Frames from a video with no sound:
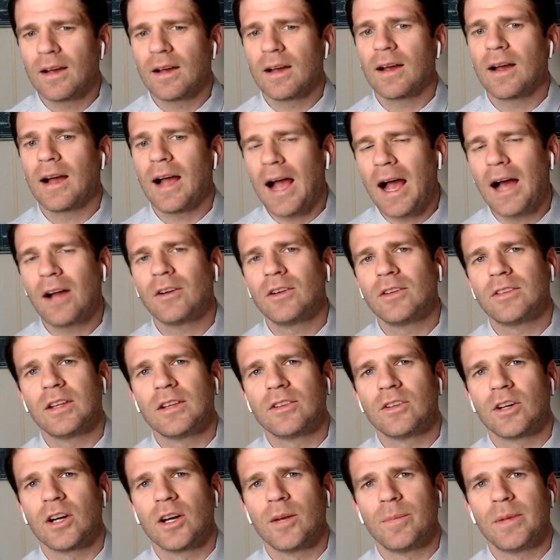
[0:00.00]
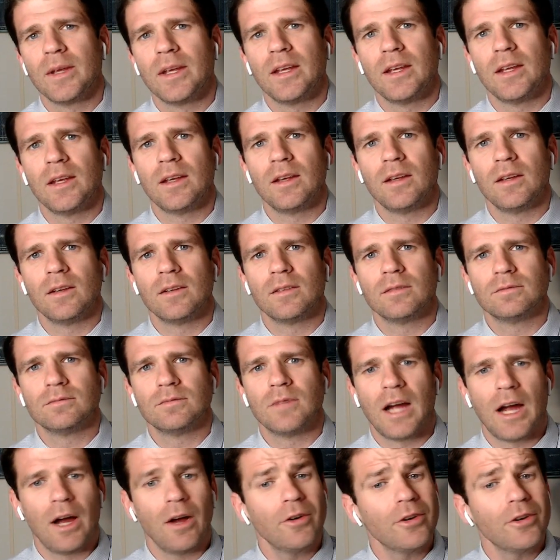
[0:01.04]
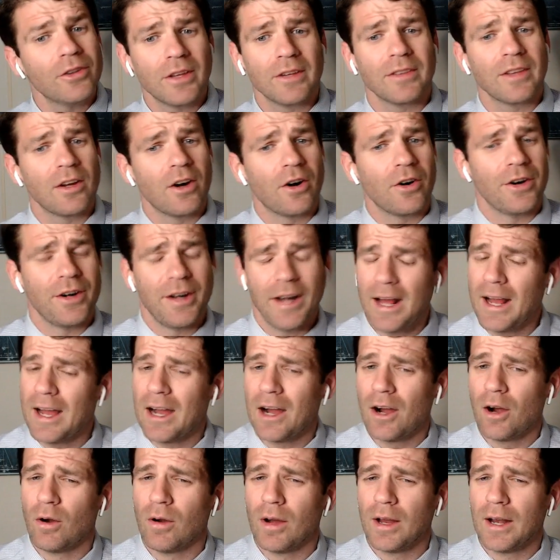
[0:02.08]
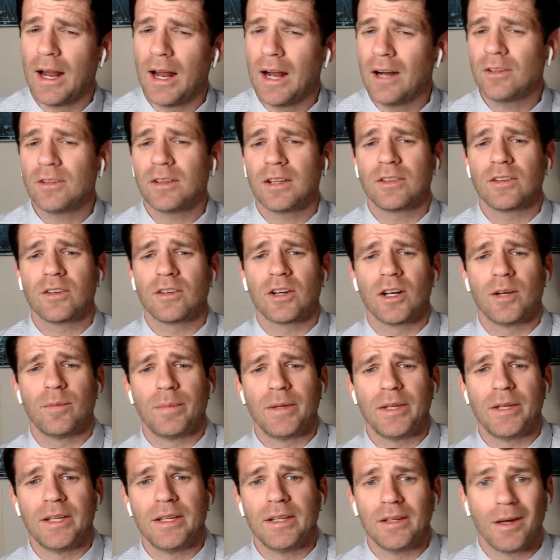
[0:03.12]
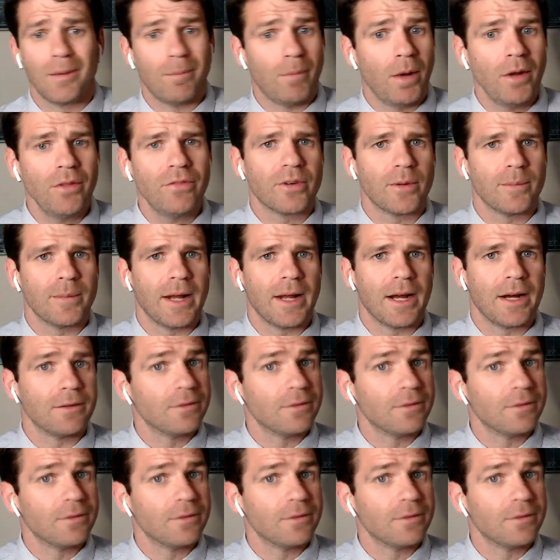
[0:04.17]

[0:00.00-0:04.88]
how do you think they're going to be? How do you think they are now, and how do you think they're going to be a month from now?